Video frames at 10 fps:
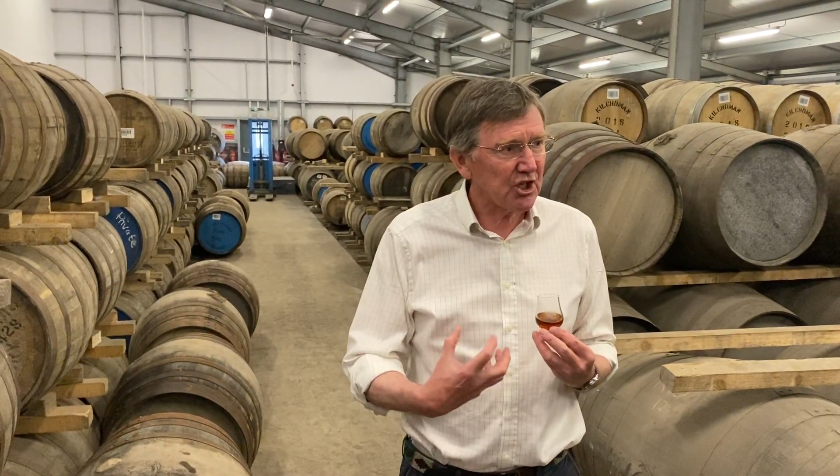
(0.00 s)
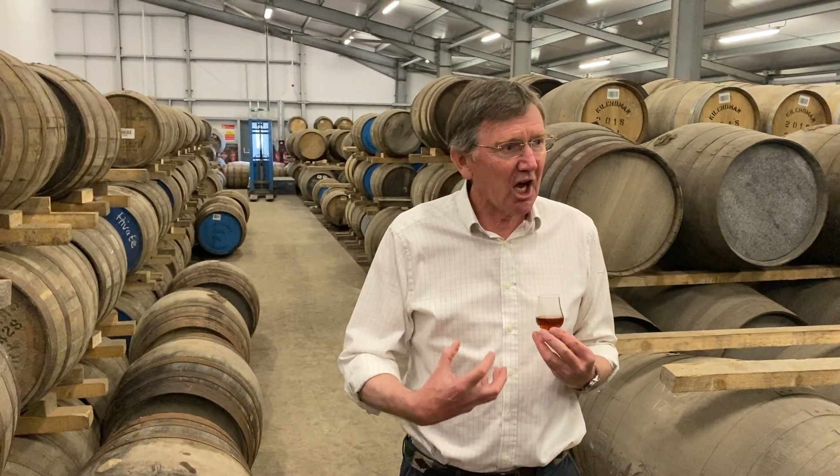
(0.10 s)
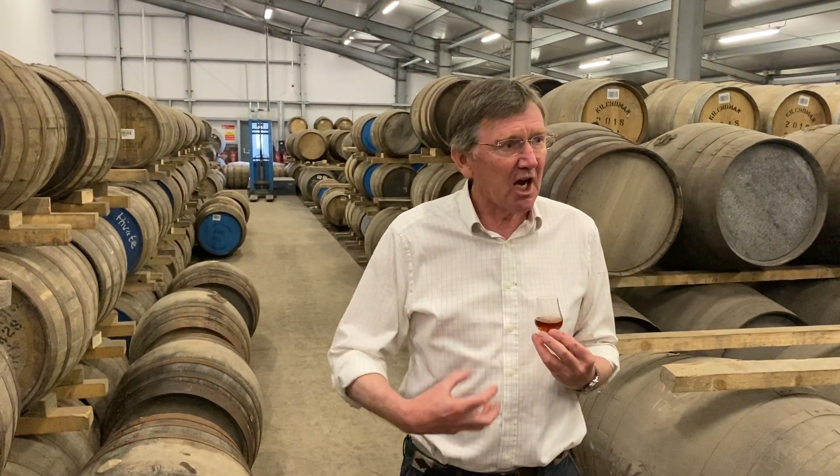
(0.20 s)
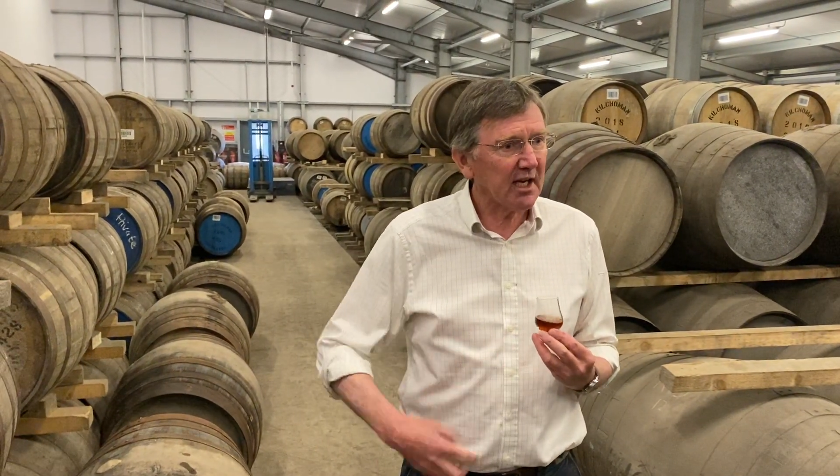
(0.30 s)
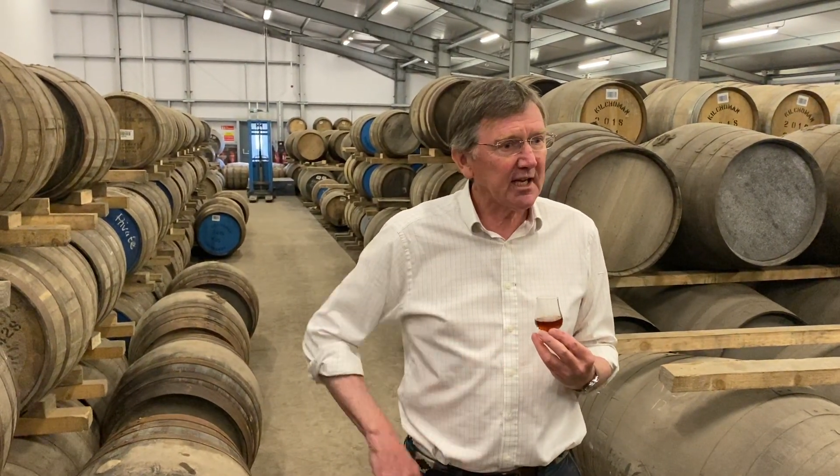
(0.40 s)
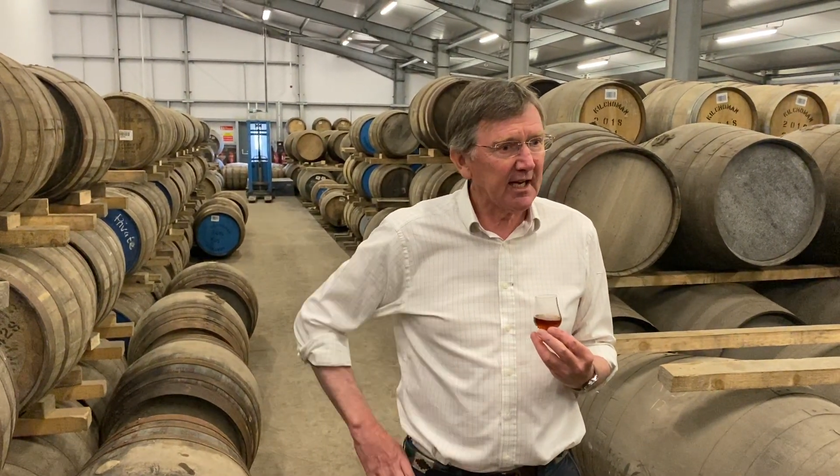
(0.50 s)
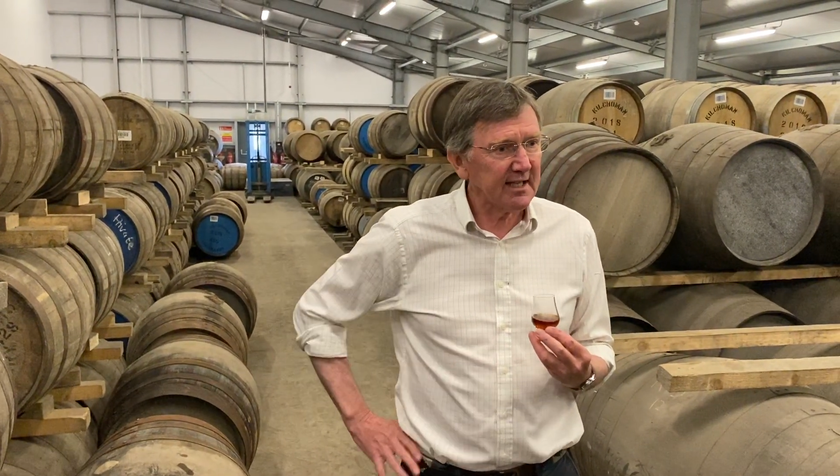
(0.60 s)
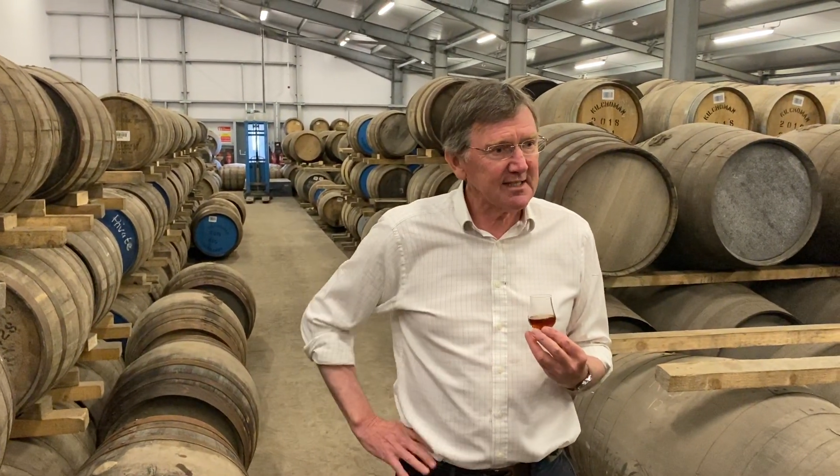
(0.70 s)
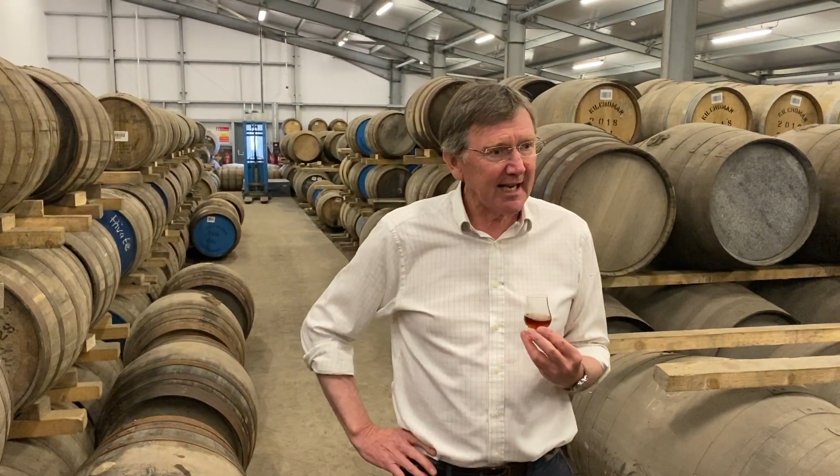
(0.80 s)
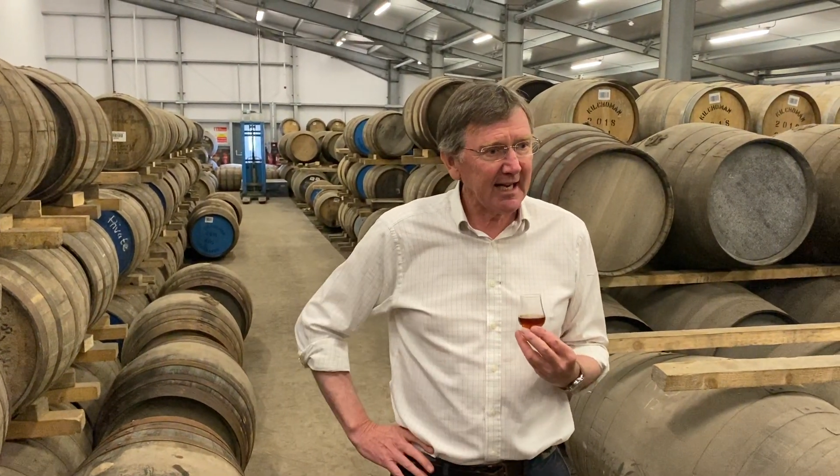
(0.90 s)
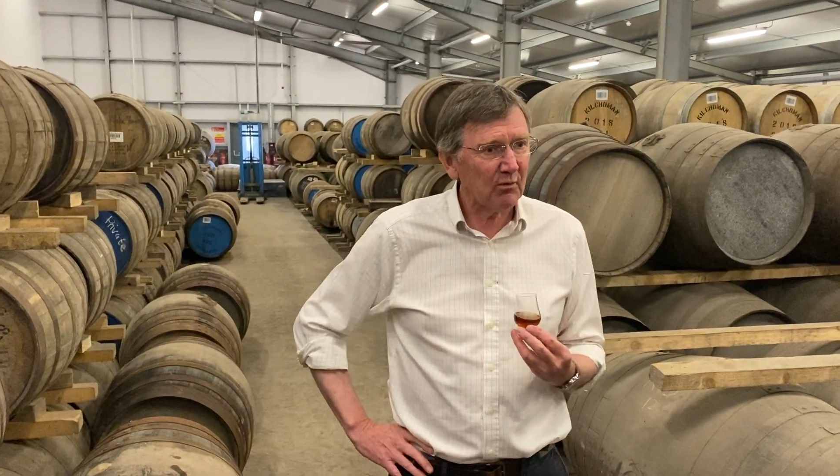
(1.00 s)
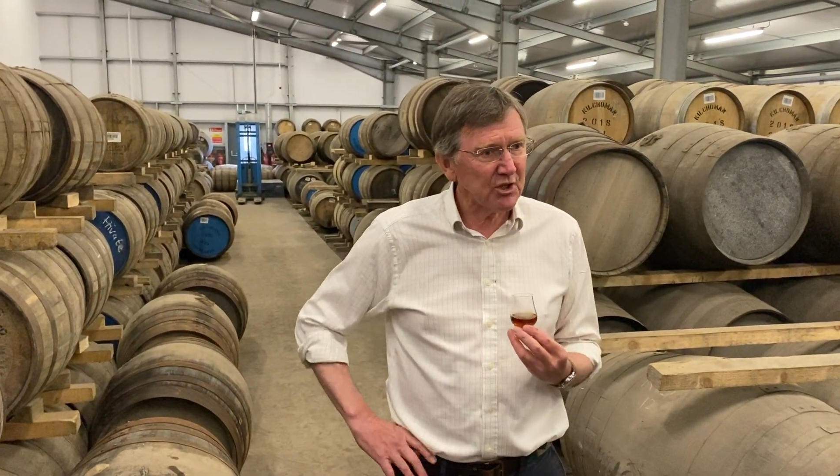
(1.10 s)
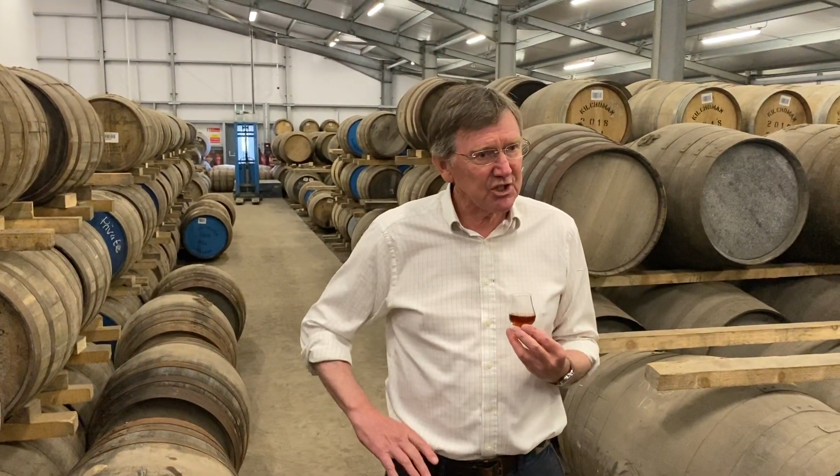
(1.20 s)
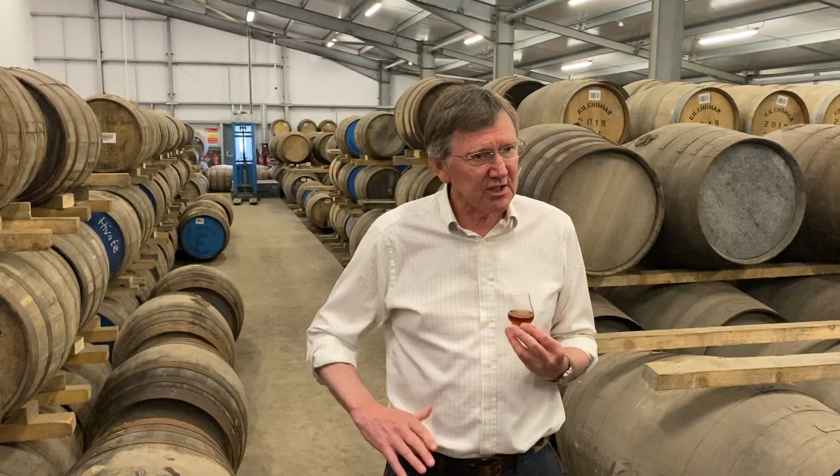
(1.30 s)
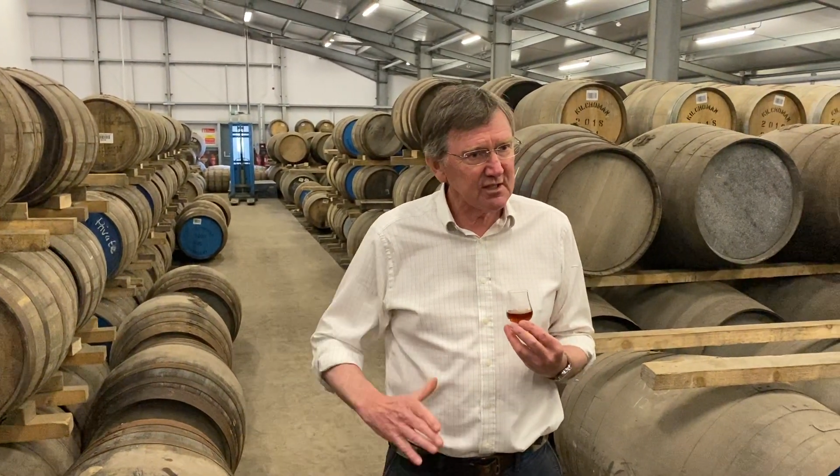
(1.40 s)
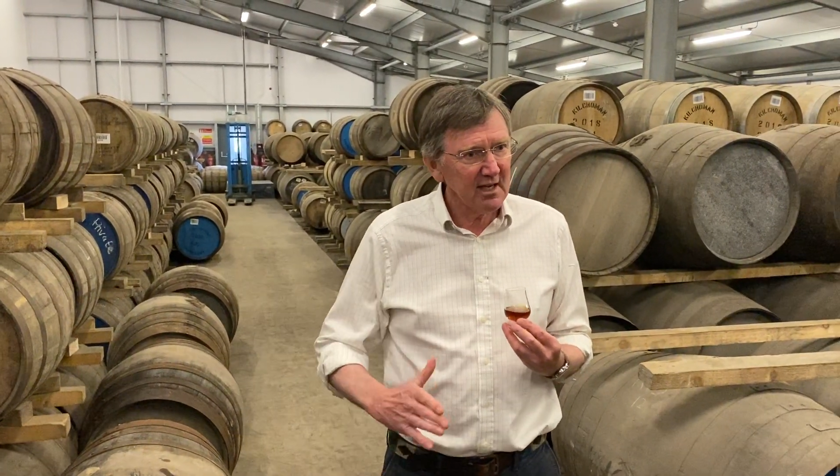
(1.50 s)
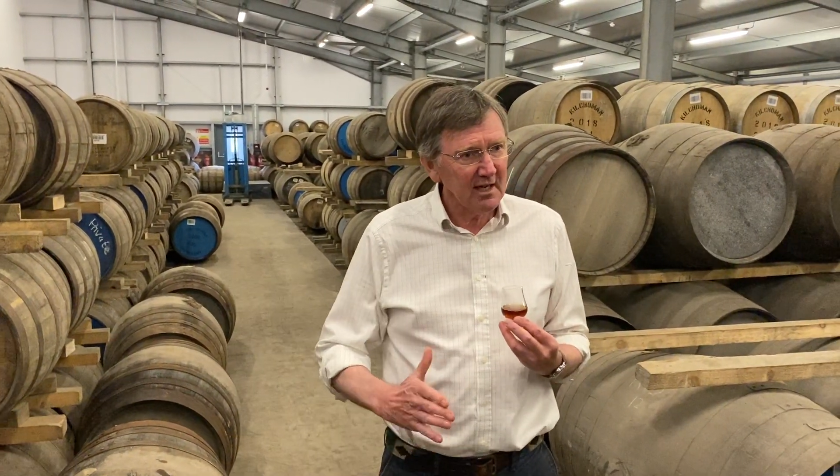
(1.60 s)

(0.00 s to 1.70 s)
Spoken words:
dark Sané, which is